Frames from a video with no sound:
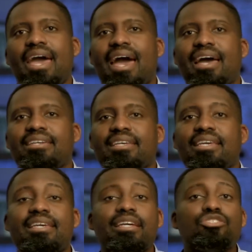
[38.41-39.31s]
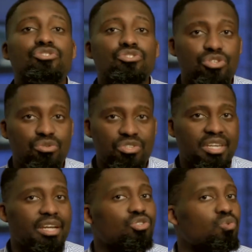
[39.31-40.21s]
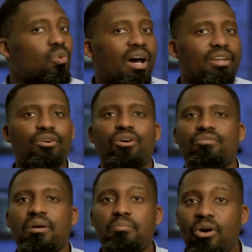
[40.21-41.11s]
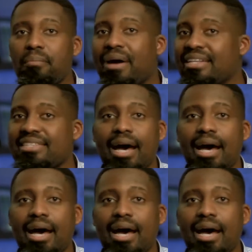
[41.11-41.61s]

And he gets news, he gets word of the Moabites,